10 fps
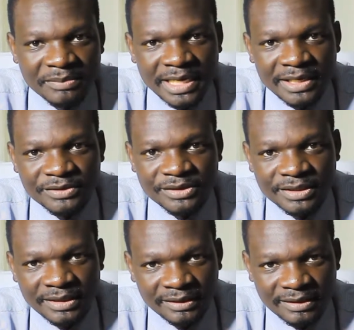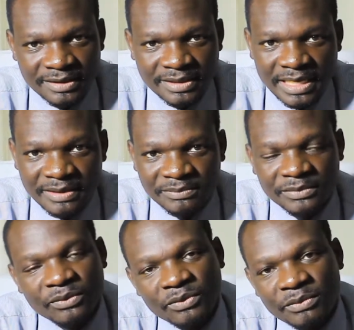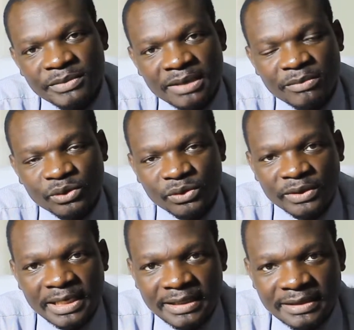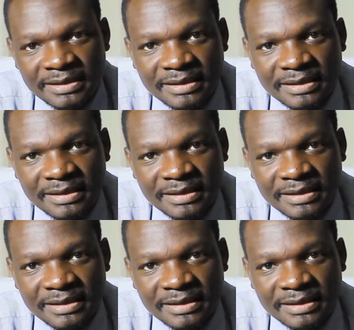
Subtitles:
biology. This time we'll be able to look at